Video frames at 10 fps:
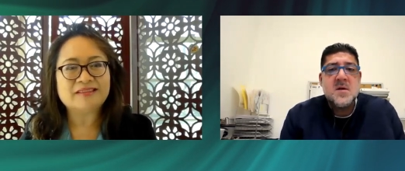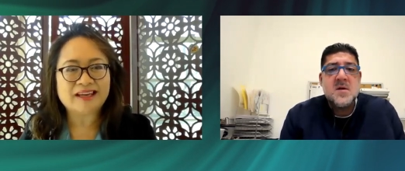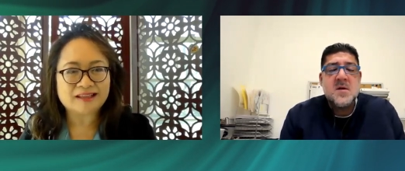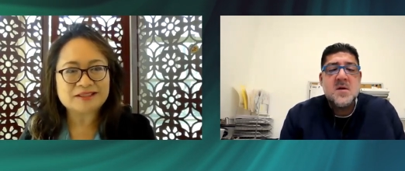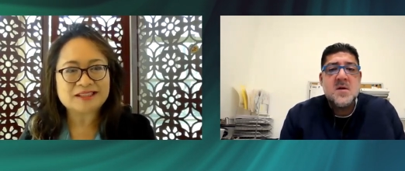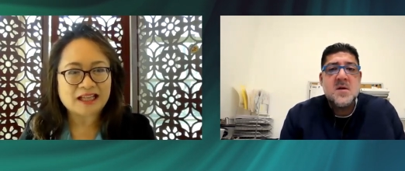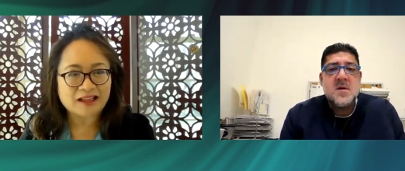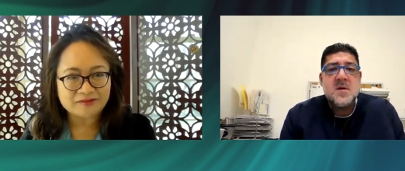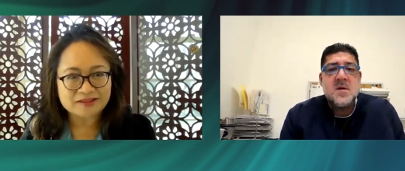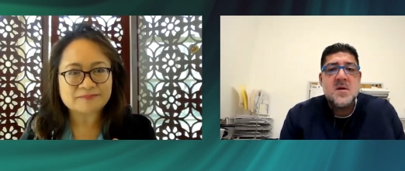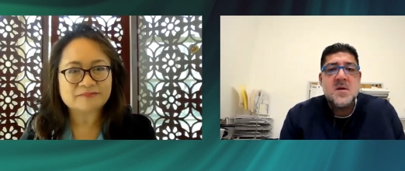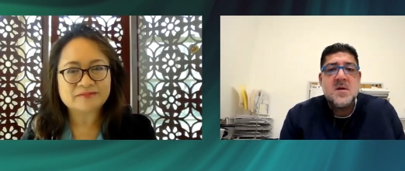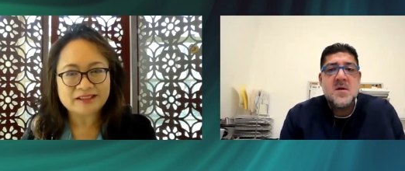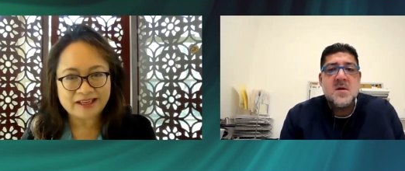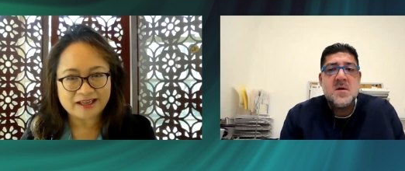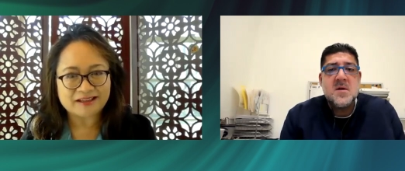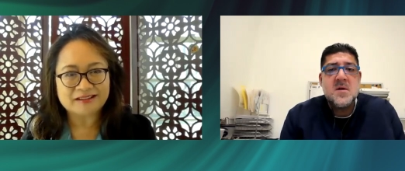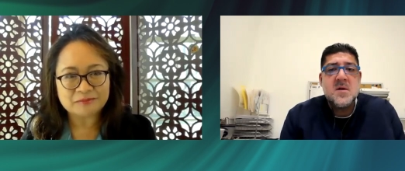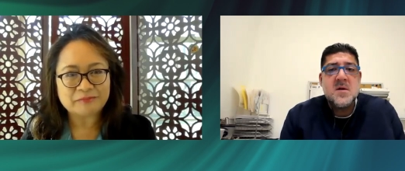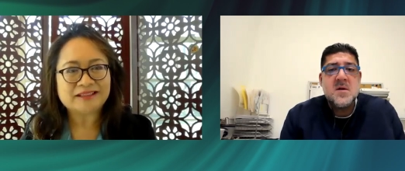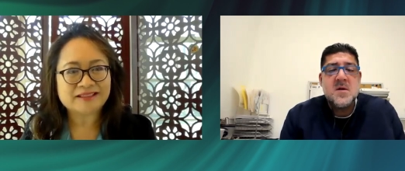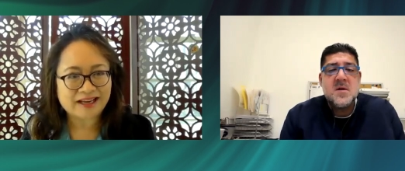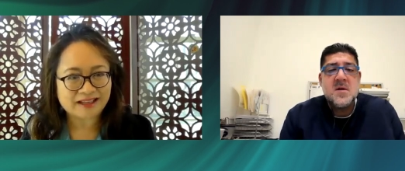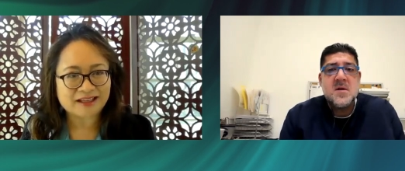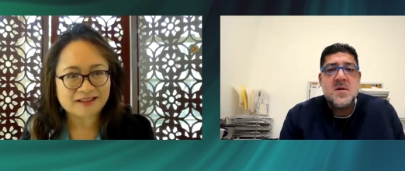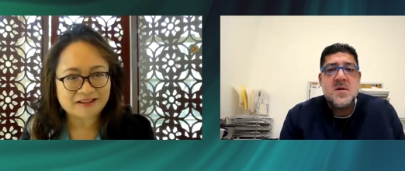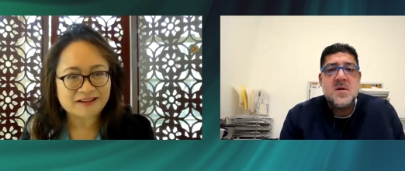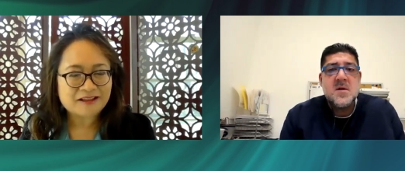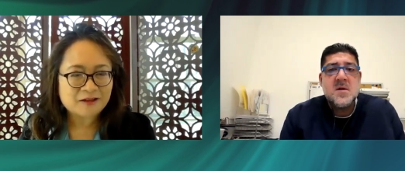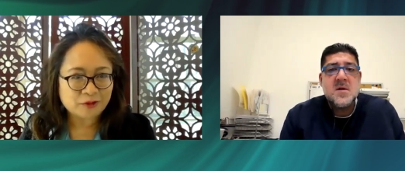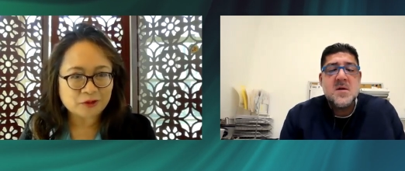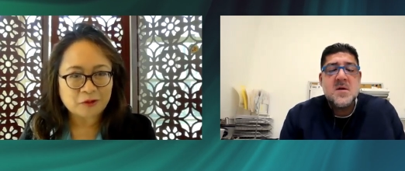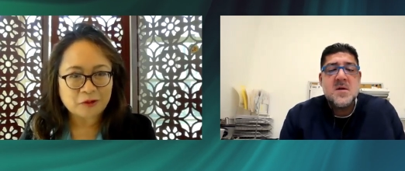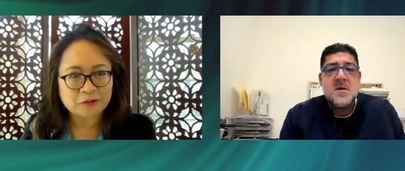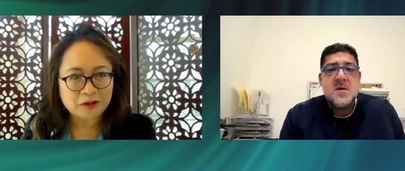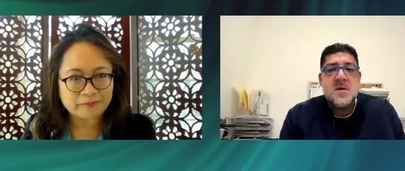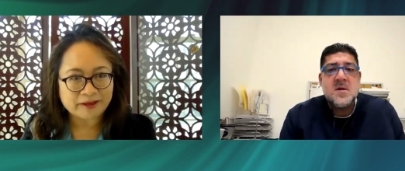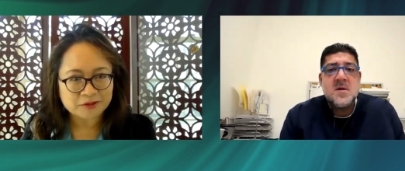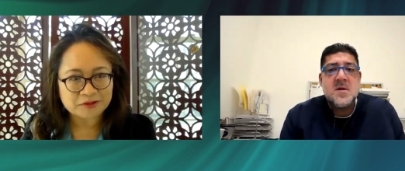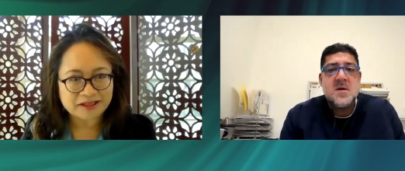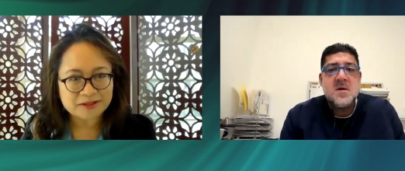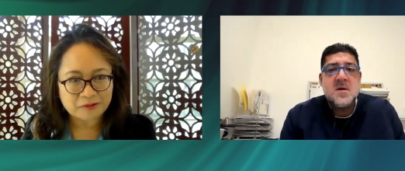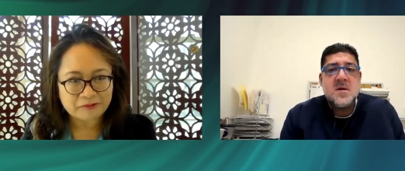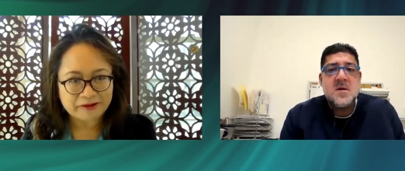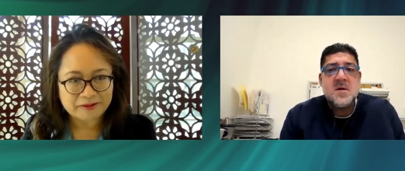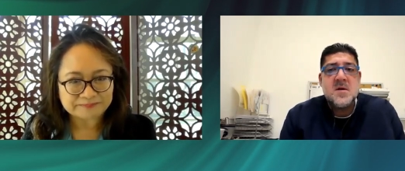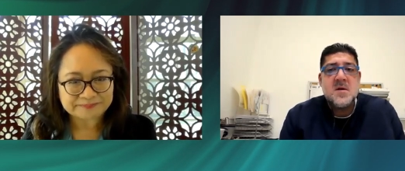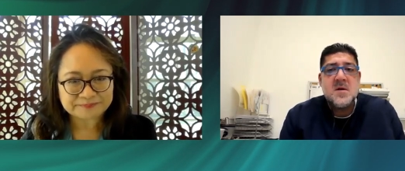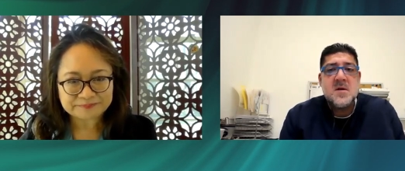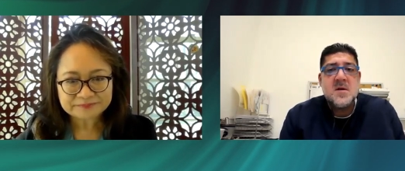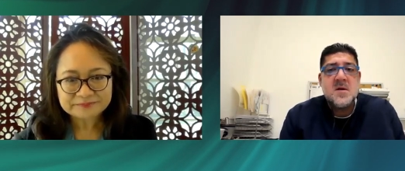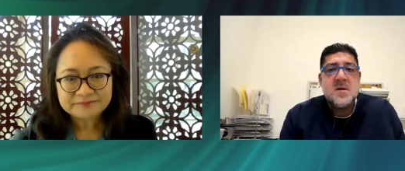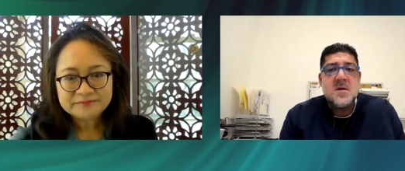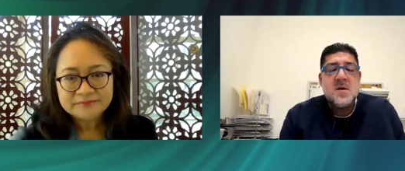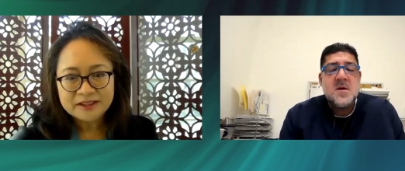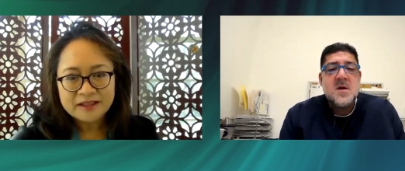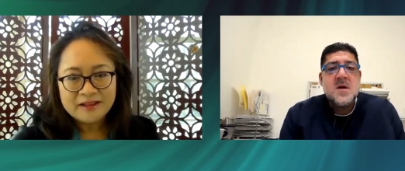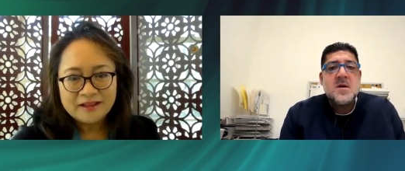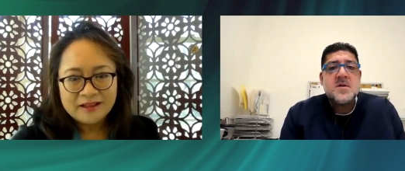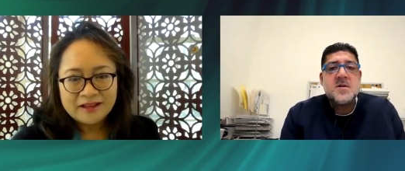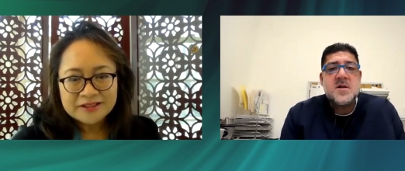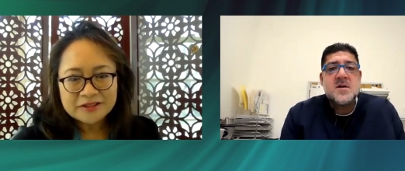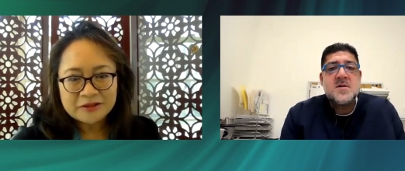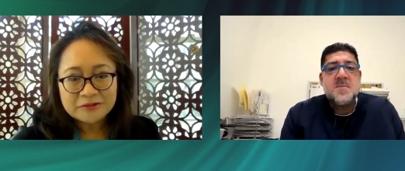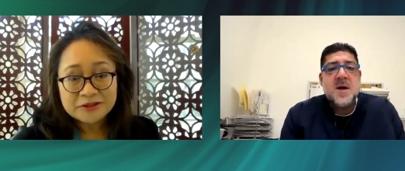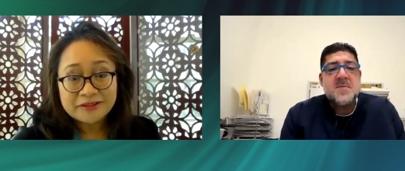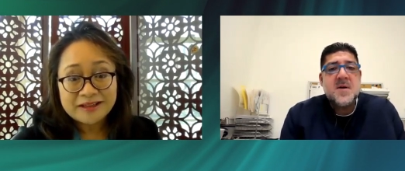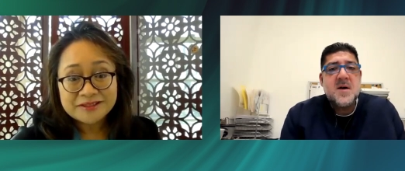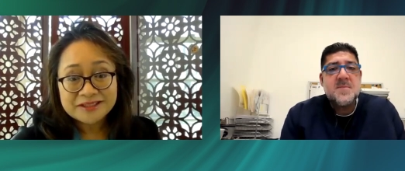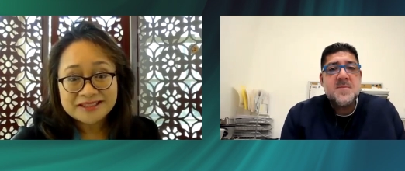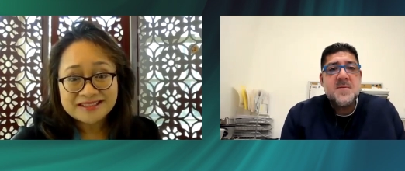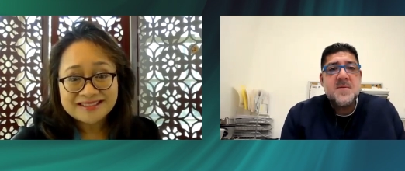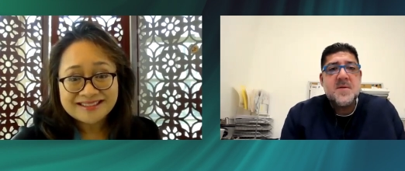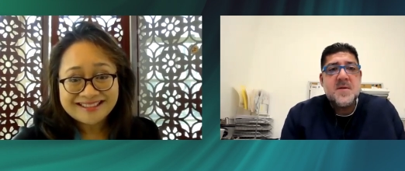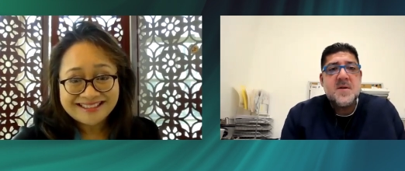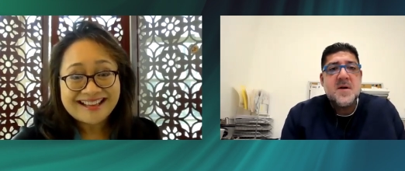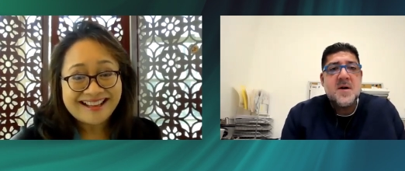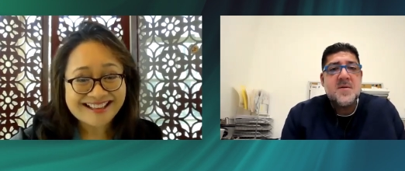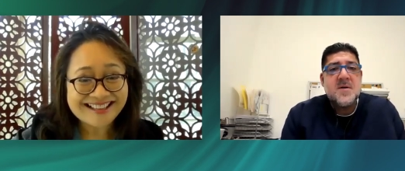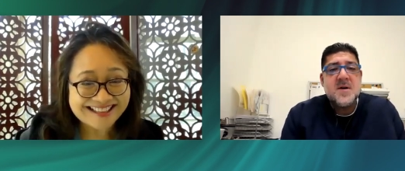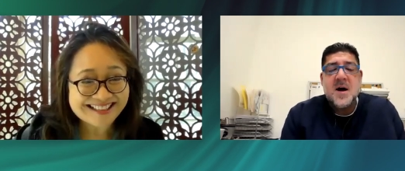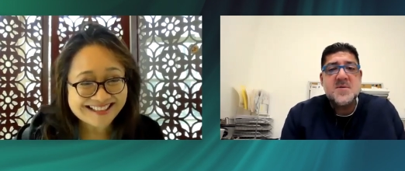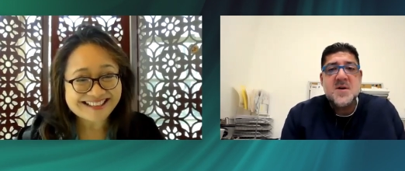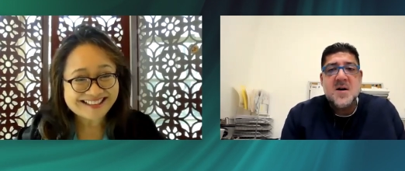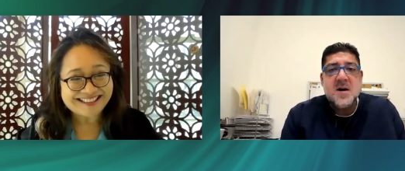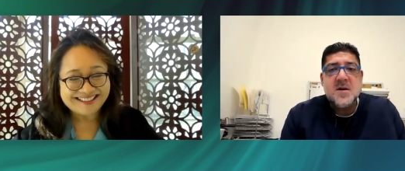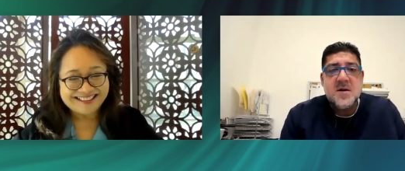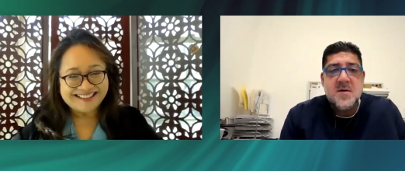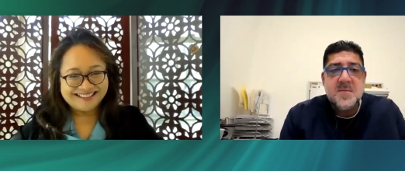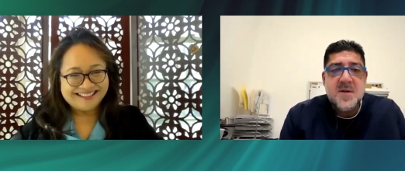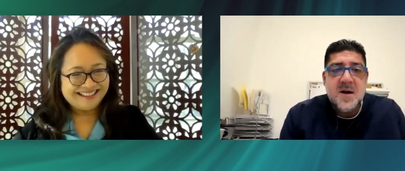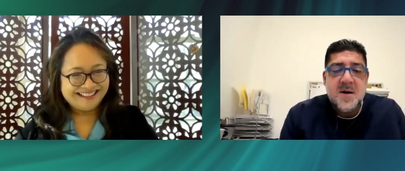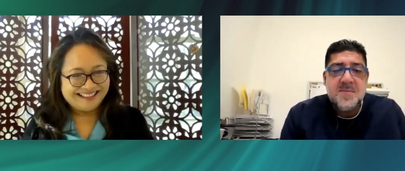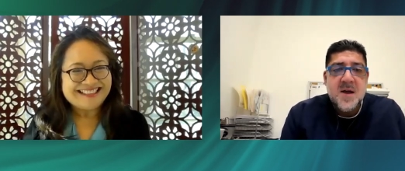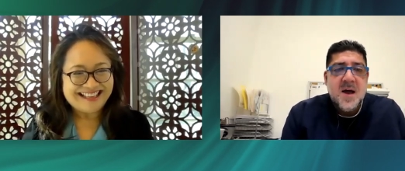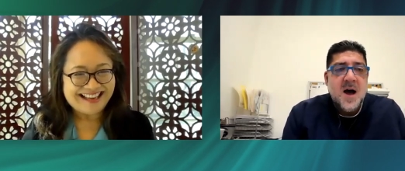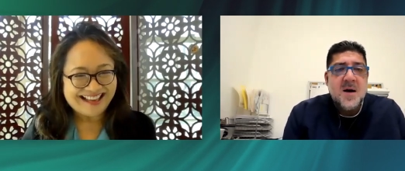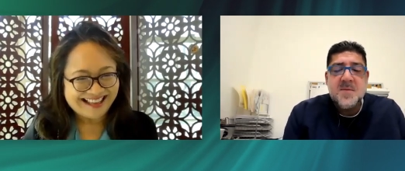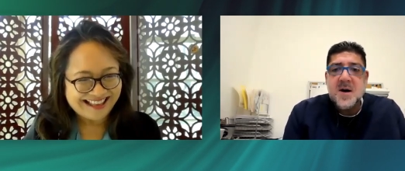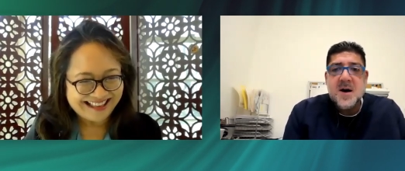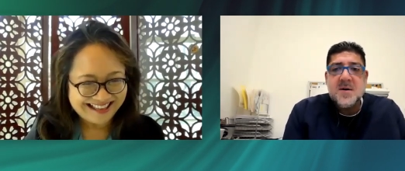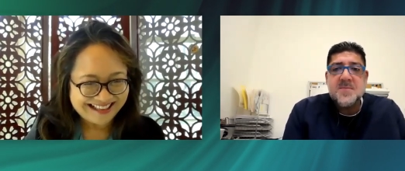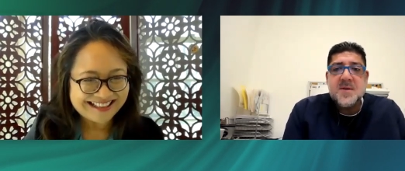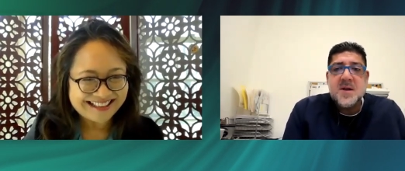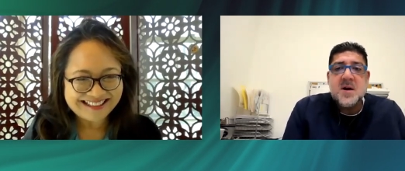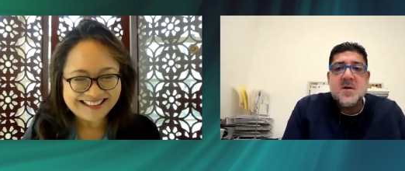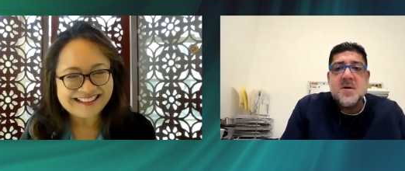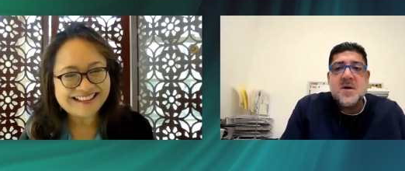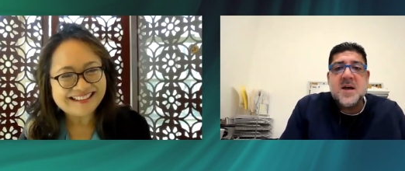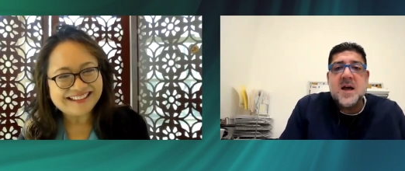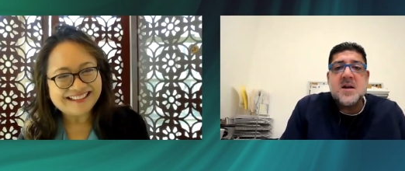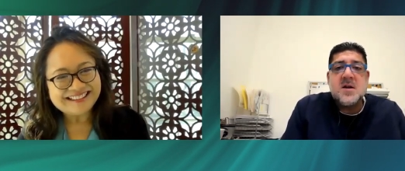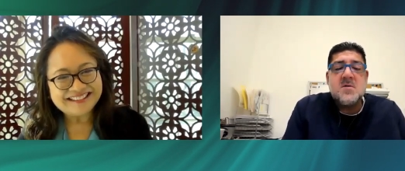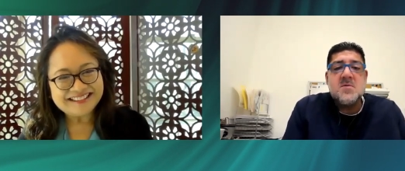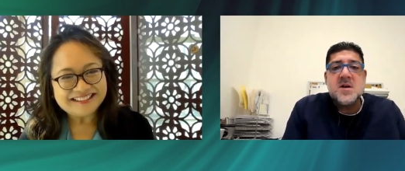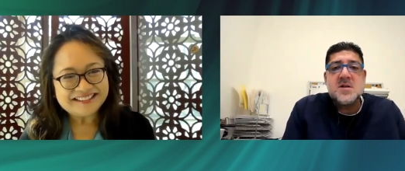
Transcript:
Speaker 1: they themselves can maintain it with their own home exercise program.
Speaker 2: So, Dr. so, Babcock, so that was. Uh, uh-huh. Uh, I'm sorry to interrupt. Um, yeah. Um, you know, can you